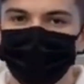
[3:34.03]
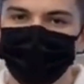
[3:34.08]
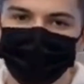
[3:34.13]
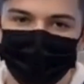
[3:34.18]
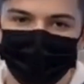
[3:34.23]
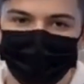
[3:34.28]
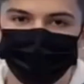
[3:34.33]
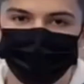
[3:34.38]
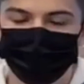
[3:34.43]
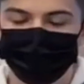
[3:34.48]

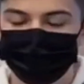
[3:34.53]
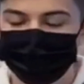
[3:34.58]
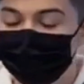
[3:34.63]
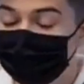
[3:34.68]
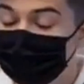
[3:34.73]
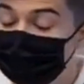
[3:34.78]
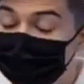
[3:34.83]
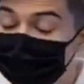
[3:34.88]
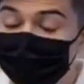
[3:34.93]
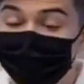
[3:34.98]
Section
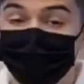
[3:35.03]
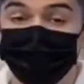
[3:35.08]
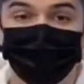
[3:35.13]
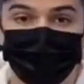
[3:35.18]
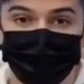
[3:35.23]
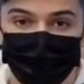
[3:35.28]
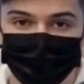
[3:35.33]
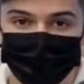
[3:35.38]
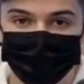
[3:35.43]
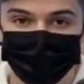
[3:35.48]
5.
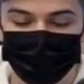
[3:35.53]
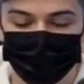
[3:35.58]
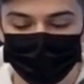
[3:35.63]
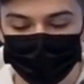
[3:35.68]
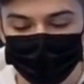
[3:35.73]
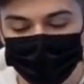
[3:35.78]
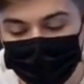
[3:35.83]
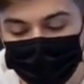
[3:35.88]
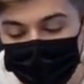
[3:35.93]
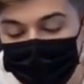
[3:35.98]

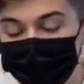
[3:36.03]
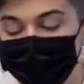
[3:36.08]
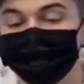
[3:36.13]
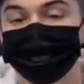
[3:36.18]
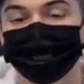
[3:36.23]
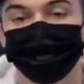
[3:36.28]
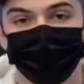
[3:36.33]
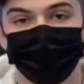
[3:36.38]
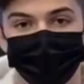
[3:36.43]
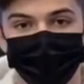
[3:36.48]
Lighting and
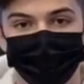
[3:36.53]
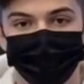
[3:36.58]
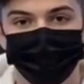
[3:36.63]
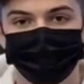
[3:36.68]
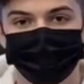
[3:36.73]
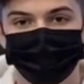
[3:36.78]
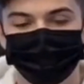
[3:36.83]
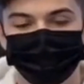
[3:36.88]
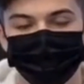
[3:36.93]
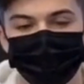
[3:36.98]
mood, the
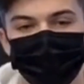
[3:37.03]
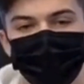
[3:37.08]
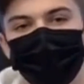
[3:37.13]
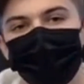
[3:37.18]
detail